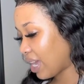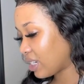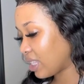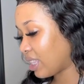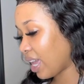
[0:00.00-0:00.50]

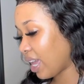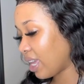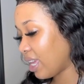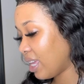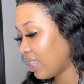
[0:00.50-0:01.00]
They
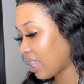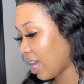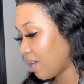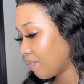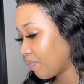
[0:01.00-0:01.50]

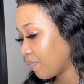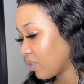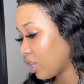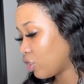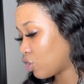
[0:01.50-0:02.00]
either
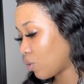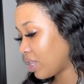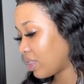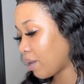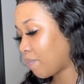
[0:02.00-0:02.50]

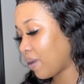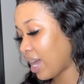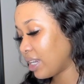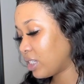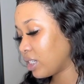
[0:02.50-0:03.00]
join their
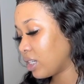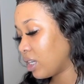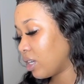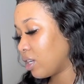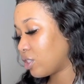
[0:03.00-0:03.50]
blood
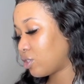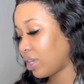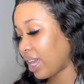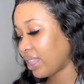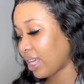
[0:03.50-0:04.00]

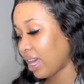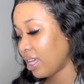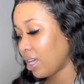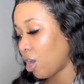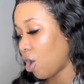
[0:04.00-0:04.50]
together
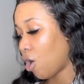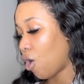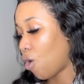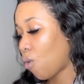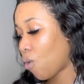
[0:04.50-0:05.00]

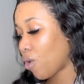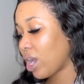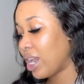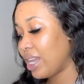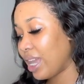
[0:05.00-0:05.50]
or
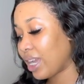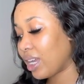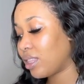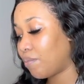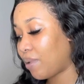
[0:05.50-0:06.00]
lick
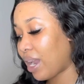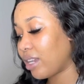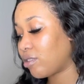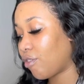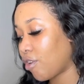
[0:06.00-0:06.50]
the
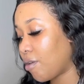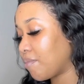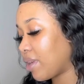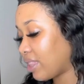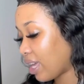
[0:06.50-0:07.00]
blood
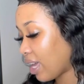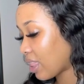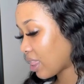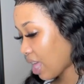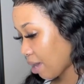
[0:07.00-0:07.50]
from their
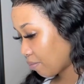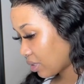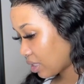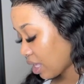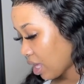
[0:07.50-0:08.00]

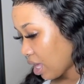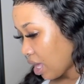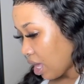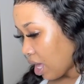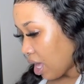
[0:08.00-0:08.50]
thumbs,
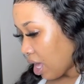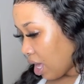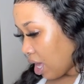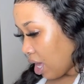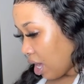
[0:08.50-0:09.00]

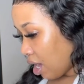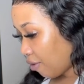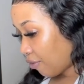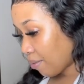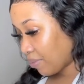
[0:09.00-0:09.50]

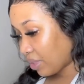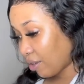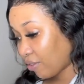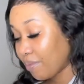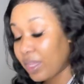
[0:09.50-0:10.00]
from
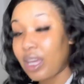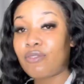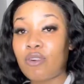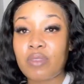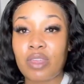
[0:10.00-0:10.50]

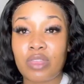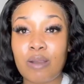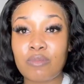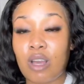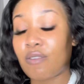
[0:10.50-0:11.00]
the
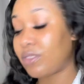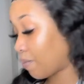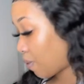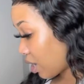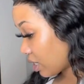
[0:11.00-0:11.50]
thumbs of their
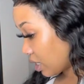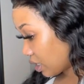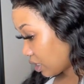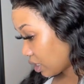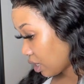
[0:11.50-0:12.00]

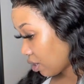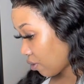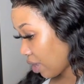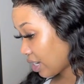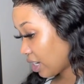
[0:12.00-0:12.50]
partners,
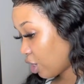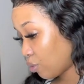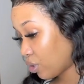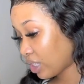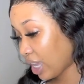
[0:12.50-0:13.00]
right? In
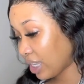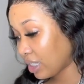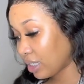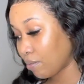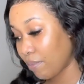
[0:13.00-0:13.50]
most
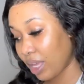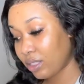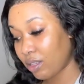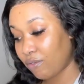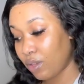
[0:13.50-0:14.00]
cases, males
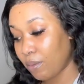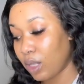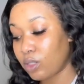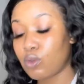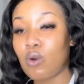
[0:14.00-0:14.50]
and
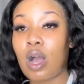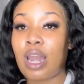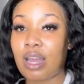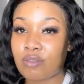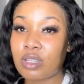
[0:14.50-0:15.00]
females who are
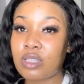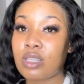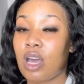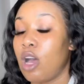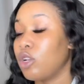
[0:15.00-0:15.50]
lovers,
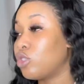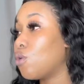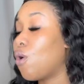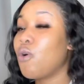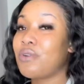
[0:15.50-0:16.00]
to
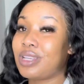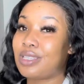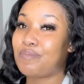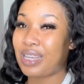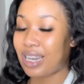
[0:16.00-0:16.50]
always
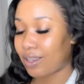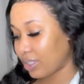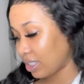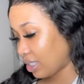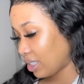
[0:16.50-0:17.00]
be
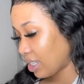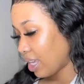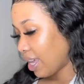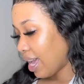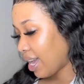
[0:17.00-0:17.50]
lovers.
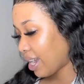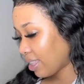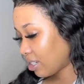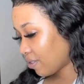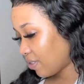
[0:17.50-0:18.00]

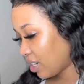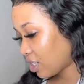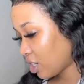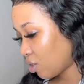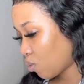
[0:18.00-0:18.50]
Another
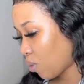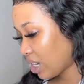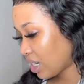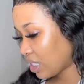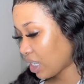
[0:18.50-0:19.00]
definition: what
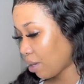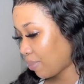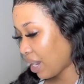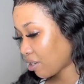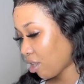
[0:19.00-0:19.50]
does a
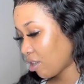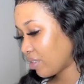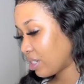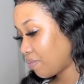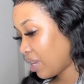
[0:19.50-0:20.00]
blood
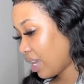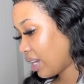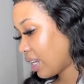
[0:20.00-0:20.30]
convent mean?